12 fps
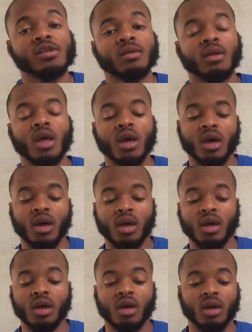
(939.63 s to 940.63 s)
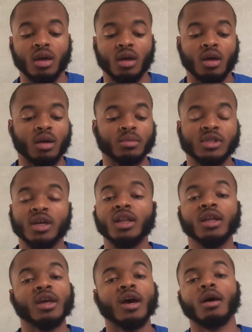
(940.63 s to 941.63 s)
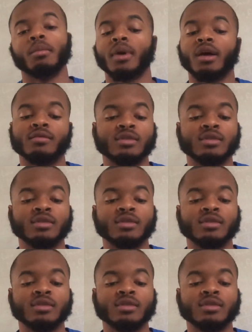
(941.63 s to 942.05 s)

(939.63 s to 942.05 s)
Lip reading: I'm telling y'all, man,